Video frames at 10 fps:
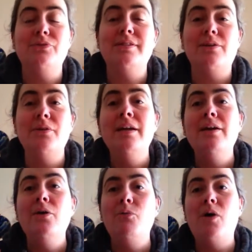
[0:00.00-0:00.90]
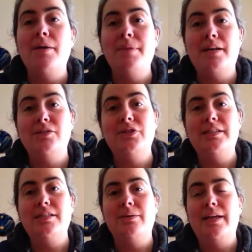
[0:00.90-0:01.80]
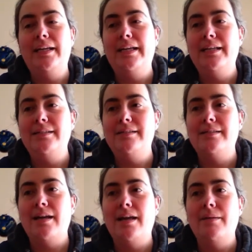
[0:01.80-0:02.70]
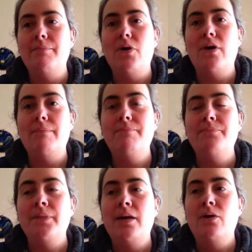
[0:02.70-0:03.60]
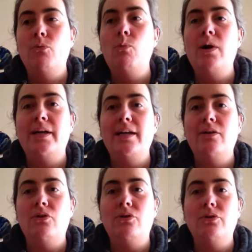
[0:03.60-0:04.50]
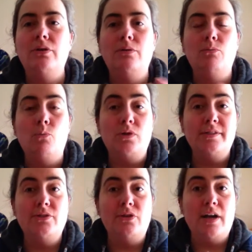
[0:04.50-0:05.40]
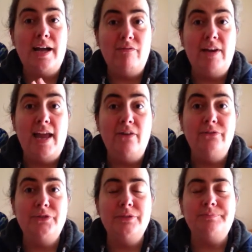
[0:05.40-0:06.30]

So what I'm actually doing is I'm working on what stock I have left,